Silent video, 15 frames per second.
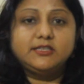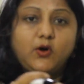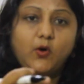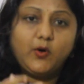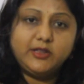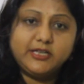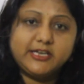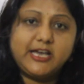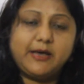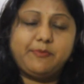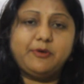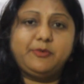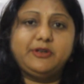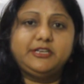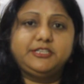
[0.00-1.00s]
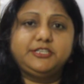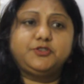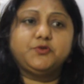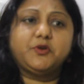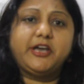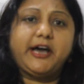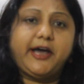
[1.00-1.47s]
all the capability
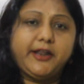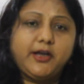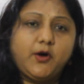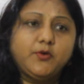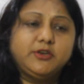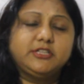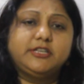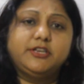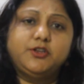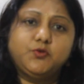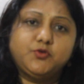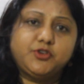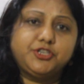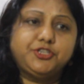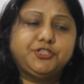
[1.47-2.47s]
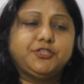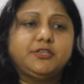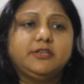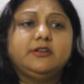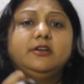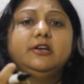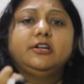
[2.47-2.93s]
to carry out the
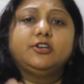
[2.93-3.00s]
nutrition,